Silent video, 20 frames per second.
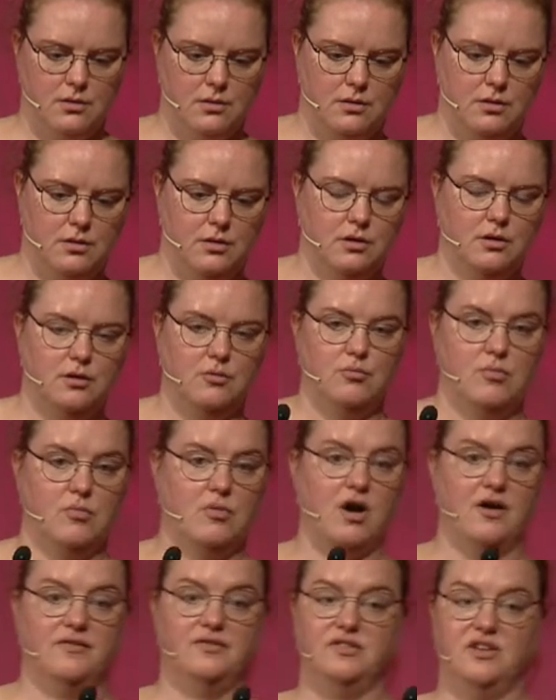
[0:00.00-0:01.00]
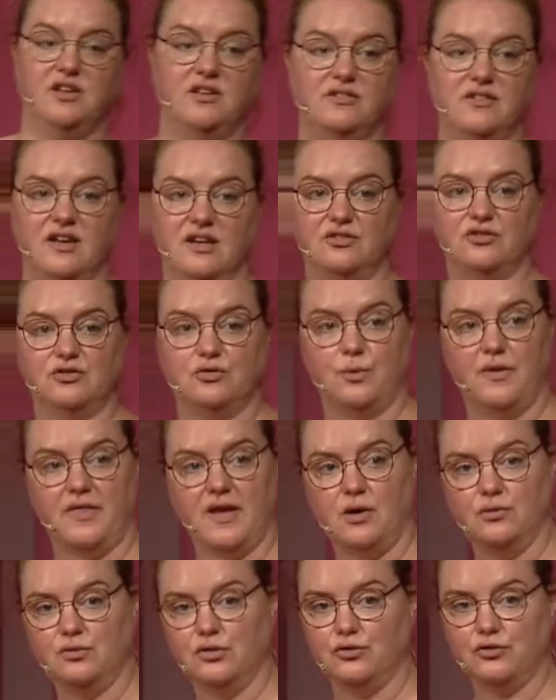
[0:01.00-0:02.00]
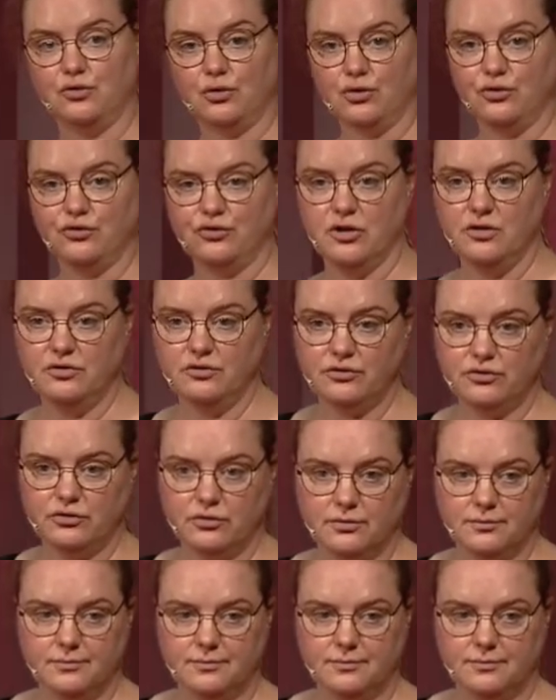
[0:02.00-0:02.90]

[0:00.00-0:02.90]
Um, I've seen tests without assertions,